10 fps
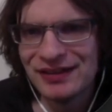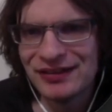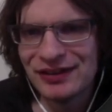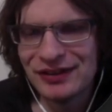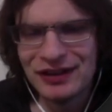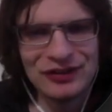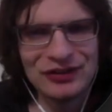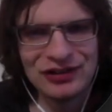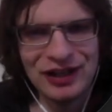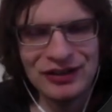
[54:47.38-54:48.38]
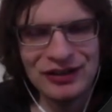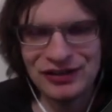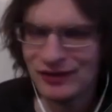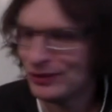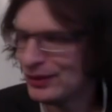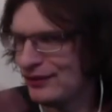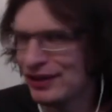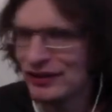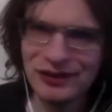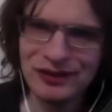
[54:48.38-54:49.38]
So nothing's changed. All I've
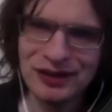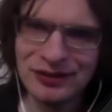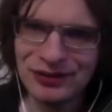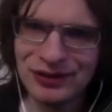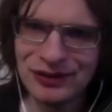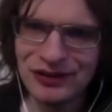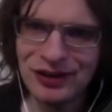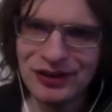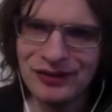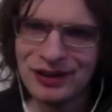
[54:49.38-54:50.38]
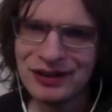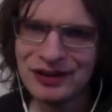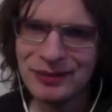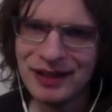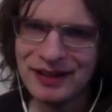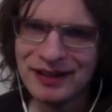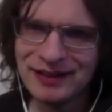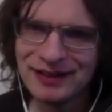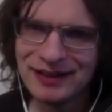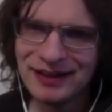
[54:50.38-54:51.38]
done is selected a different console. If I click the
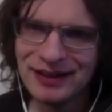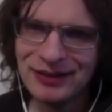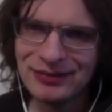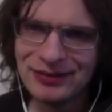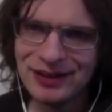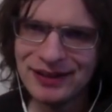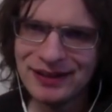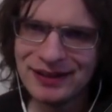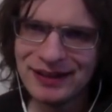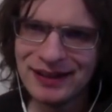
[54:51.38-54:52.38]
button, hopefully.